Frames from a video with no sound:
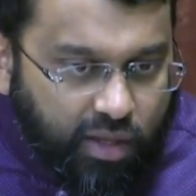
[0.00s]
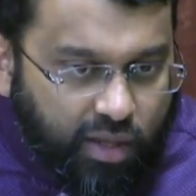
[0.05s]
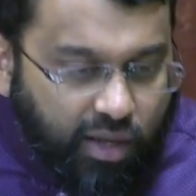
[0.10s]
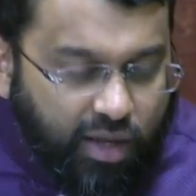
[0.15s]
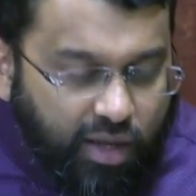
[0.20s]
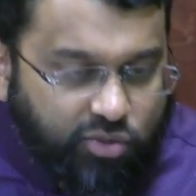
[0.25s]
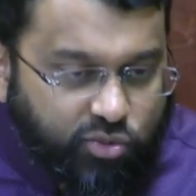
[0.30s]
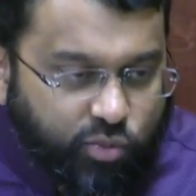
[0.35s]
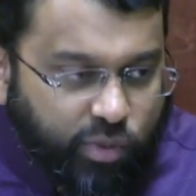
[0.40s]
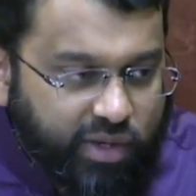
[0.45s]

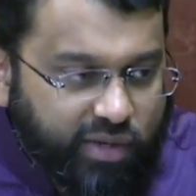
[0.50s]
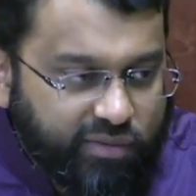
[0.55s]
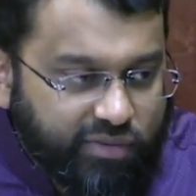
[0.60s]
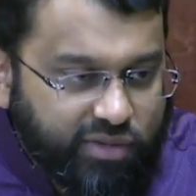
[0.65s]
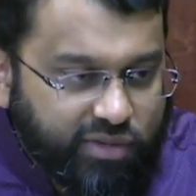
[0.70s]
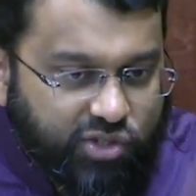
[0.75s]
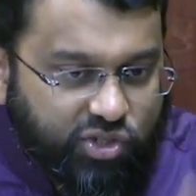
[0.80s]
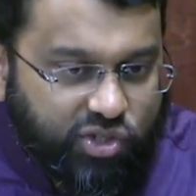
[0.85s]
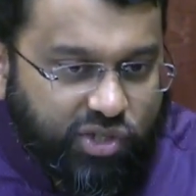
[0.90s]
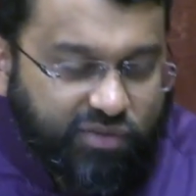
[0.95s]
As one of
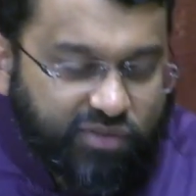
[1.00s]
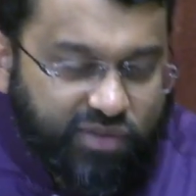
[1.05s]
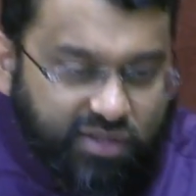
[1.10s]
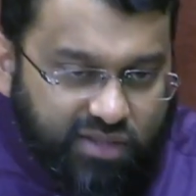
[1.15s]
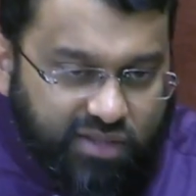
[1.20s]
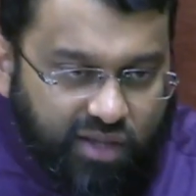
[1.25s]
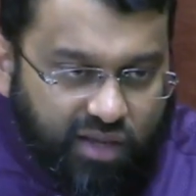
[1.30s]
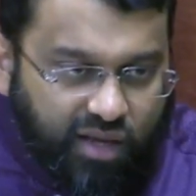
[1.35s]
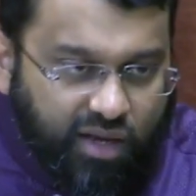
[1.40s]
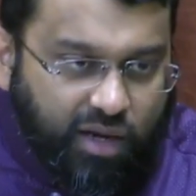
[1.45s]
the chieftains,
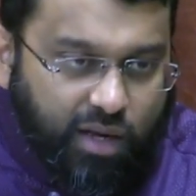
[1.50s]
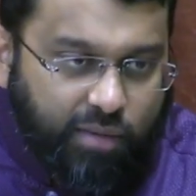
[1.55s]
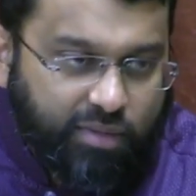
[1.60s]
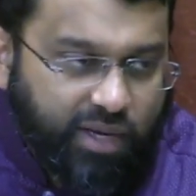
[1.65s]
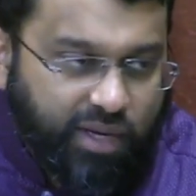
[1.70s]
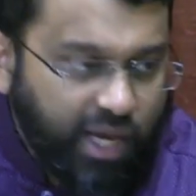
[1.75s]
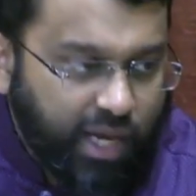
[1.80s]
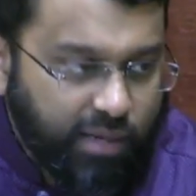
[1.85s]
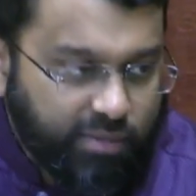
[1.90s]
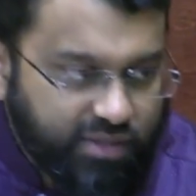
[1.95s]
Al-Aqra ibn
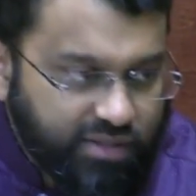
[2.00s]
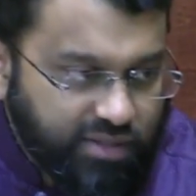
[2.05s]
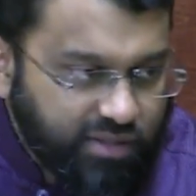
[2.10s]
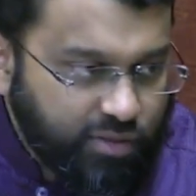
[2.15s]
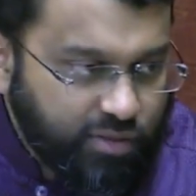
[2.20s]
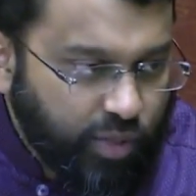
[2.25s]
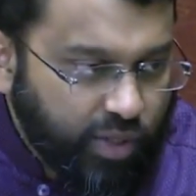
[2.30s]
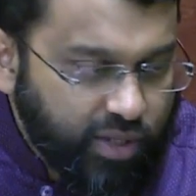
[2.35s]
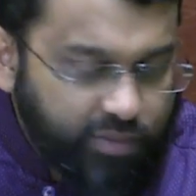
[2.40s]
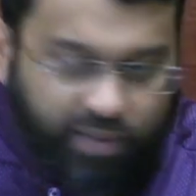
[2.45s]
Habis, as he
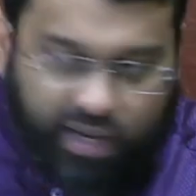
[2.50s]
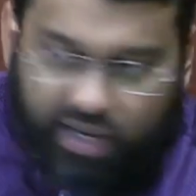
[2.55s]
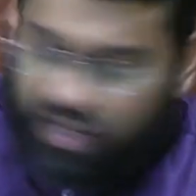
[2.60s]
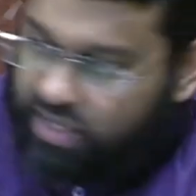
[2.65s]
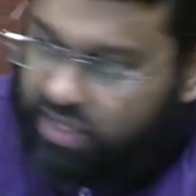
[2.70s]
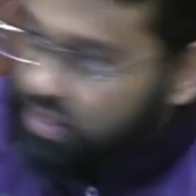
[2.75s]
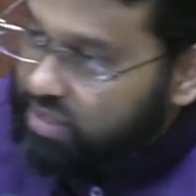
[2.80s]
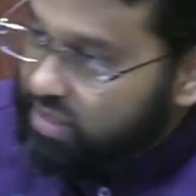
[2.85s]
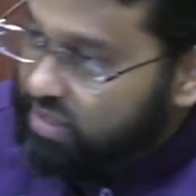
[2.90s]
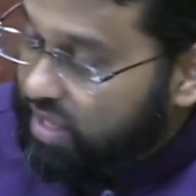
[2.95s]
went back
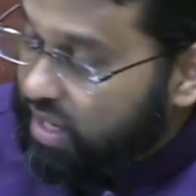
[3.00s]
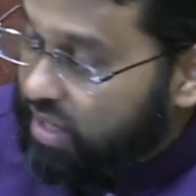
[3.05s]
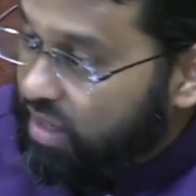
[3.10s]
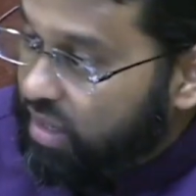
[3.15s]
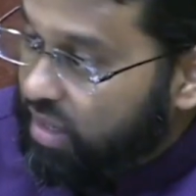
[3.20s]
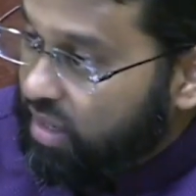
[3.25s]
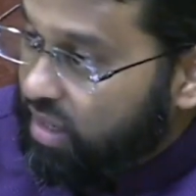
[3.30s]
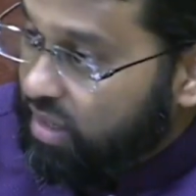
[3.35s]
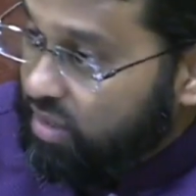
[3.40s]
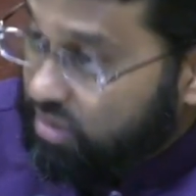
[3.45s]
and he said
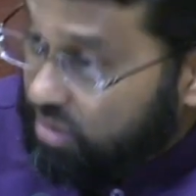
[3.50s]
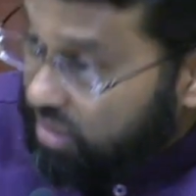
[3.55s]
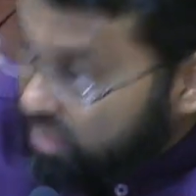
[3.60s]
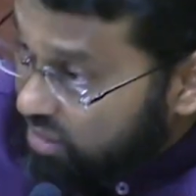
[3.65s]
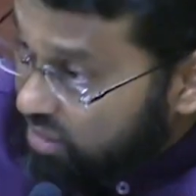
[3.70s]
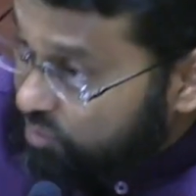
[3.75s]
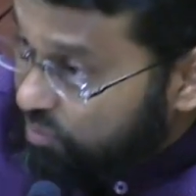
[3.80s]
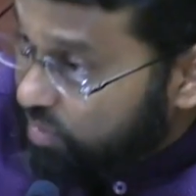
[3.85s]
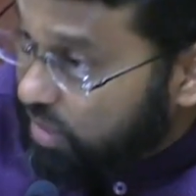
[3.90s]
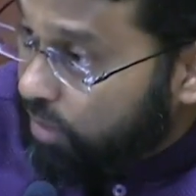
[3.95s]
to
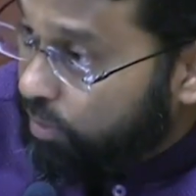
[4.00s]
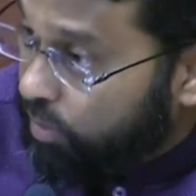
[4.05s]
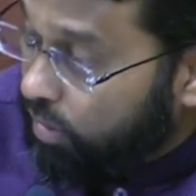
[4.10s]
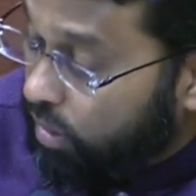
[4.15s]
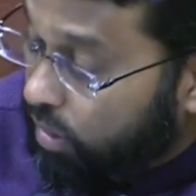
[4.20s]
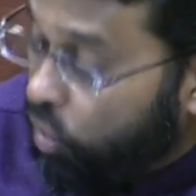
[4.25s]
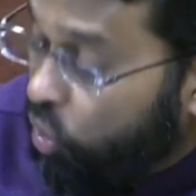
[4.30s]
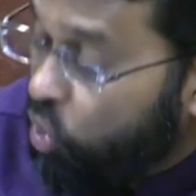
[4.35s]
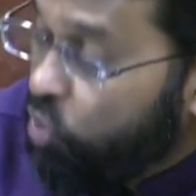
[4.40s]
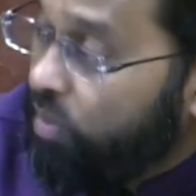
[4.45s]
his people,
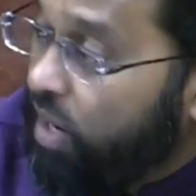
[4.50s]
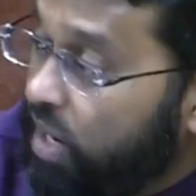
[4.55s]
O oh, my